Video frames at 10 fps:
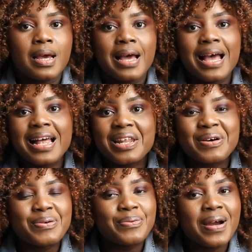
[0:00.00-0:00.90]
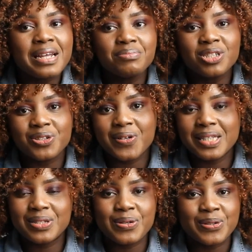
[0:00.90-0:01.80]
Hello, welcome to Journey
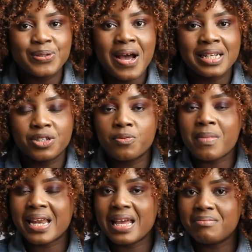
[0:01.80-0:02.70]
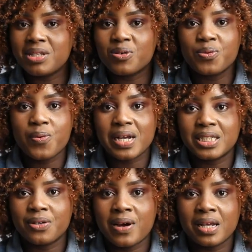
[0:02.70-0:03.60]
to Dr. Adio. My name is
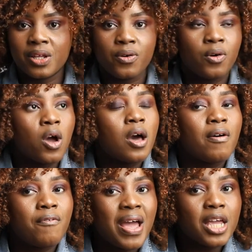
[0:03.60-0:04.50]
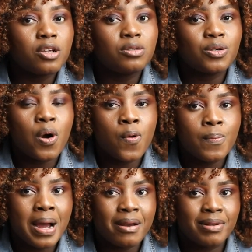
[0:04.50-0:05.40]
Oluwaseun Adio. Thank you to all
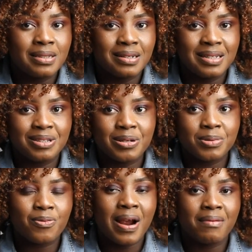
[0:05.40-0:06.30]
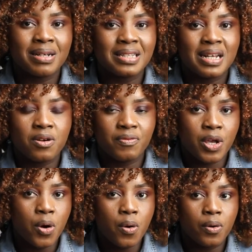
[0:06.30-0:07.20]
my returning subscribers. I love you
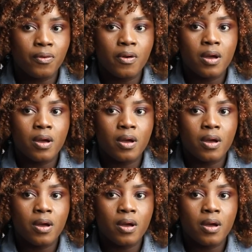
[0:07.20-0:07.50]
all.